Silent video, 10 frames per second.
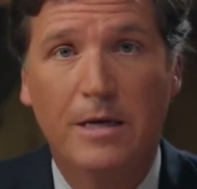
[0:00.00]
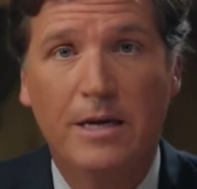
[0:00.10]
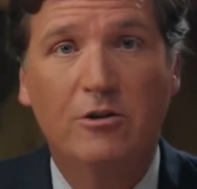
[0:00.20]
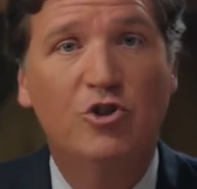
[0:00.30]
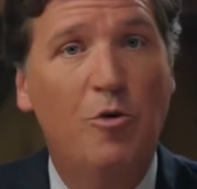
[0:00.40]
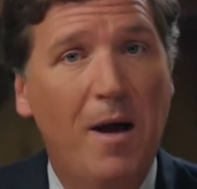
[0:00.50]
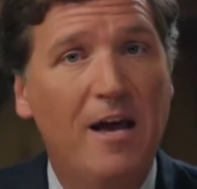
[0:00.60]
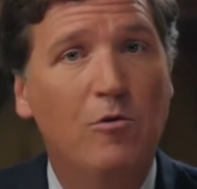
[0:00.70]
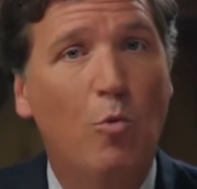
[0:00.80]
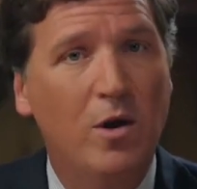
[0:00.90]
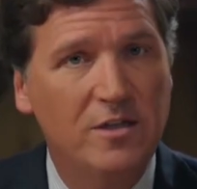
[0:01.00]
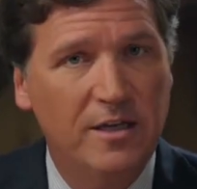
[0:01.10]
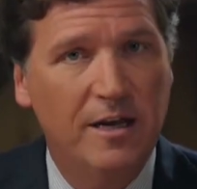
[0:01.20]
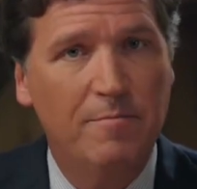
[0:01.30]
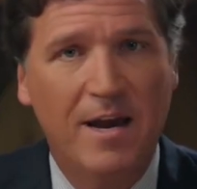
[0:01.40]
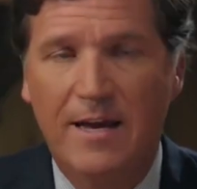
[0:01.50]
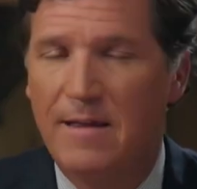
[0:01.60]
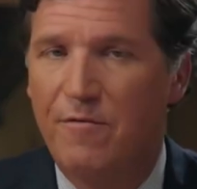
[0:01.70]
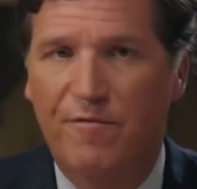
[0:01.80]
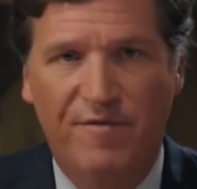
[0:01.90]
Here's Joe Biden once again making
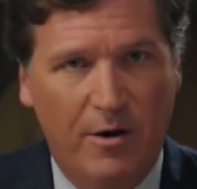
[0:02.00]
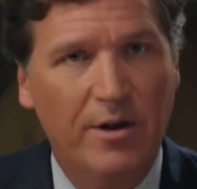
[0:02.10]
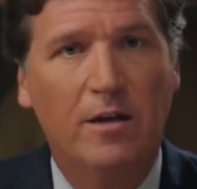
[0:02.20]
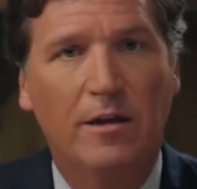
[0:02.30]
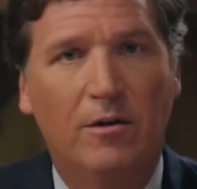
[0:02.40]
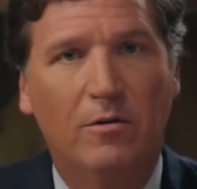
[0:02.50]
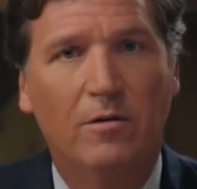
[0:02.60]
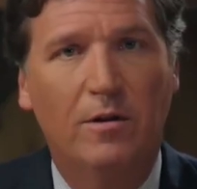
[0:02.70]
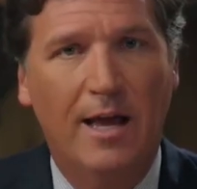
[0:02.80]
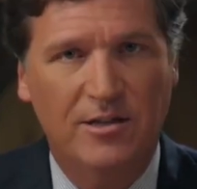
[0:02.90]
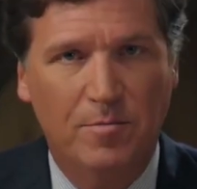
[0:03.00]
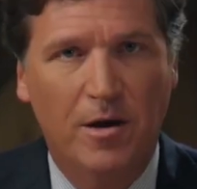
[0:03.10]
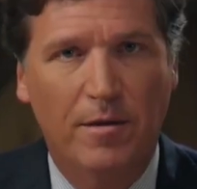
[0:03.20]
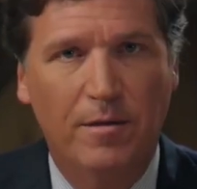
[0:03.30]
that very clear last month.